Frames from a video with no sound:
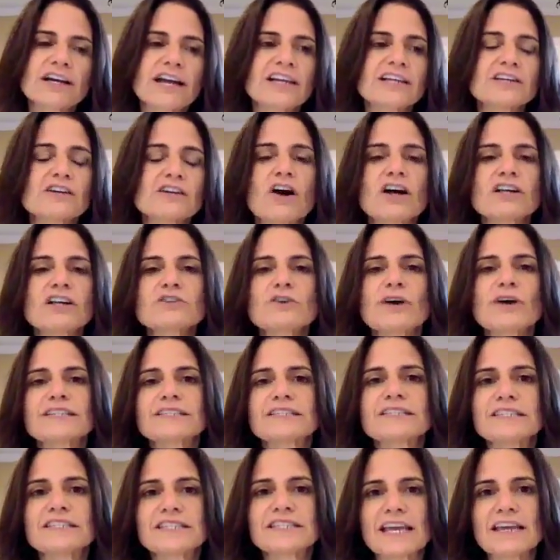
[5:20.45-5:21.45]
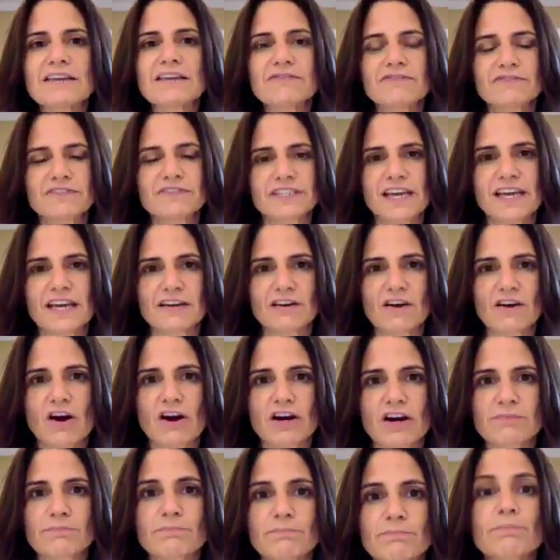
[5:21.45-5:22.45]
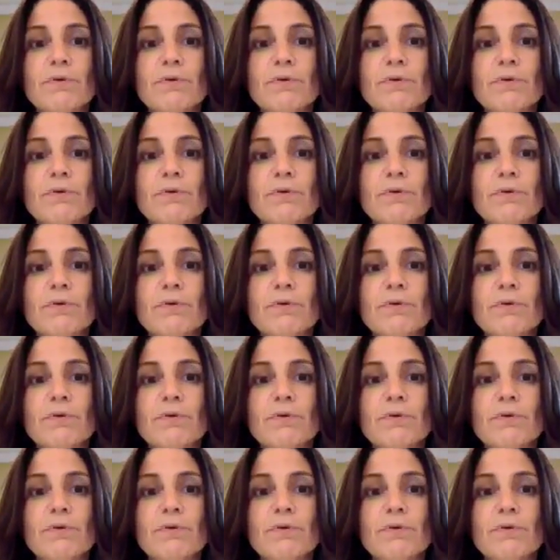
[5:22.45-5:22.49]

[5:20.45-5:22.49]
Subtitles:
and it also has safety at heart,